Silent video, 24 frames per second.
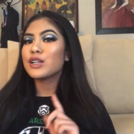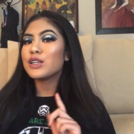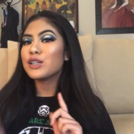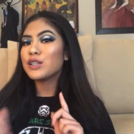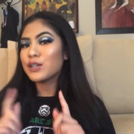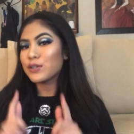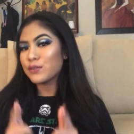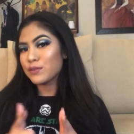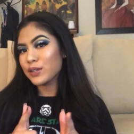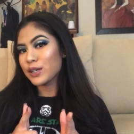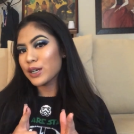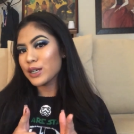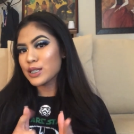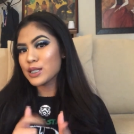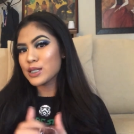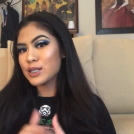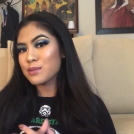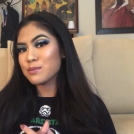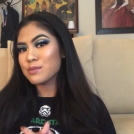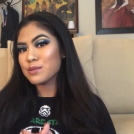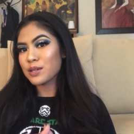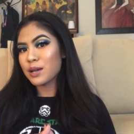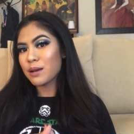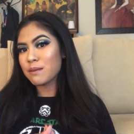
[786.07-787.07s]
Don't forget to
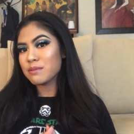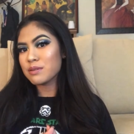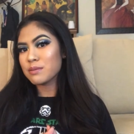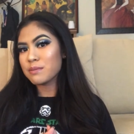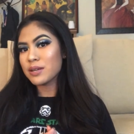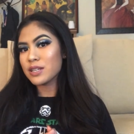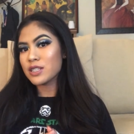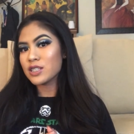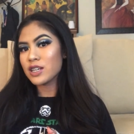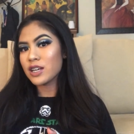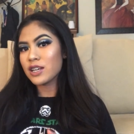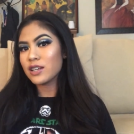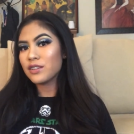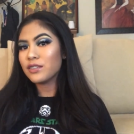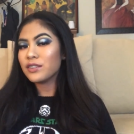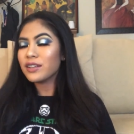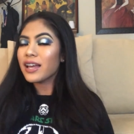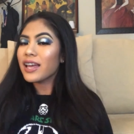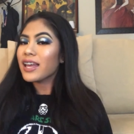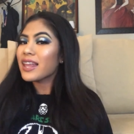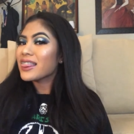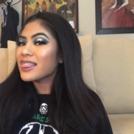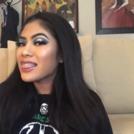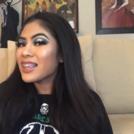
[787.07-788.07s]
subscribe to my channel
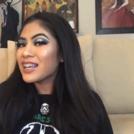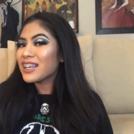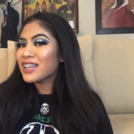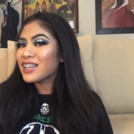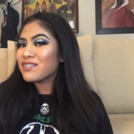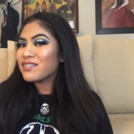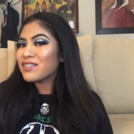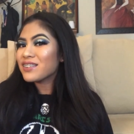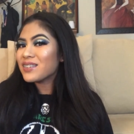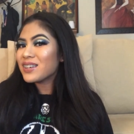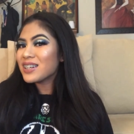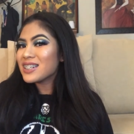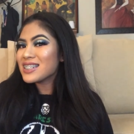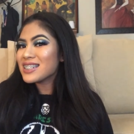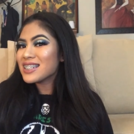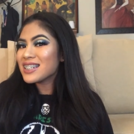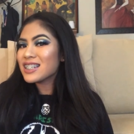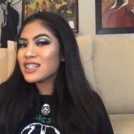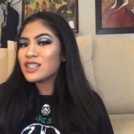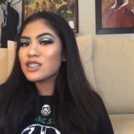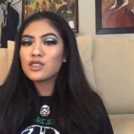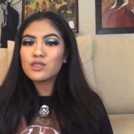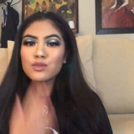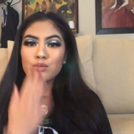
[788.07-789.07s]
and thank you for watching.